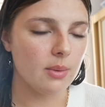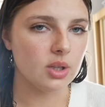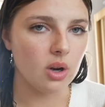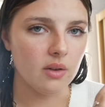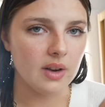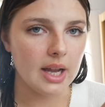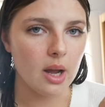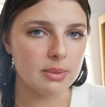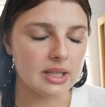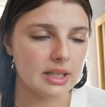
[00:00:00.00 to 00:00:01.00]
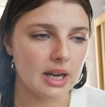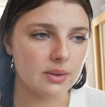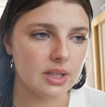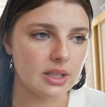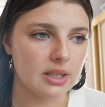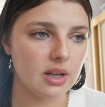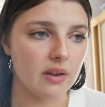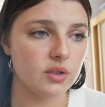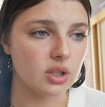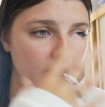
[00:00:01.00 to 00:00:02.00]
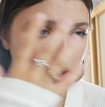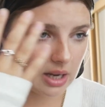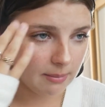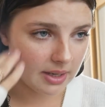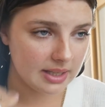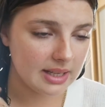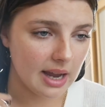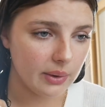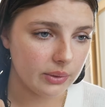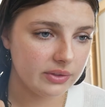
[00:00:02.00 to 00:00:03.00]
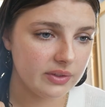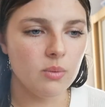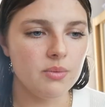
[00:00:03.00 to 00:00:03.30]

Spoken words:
was a lot of like ups and downs and stuff just in myself.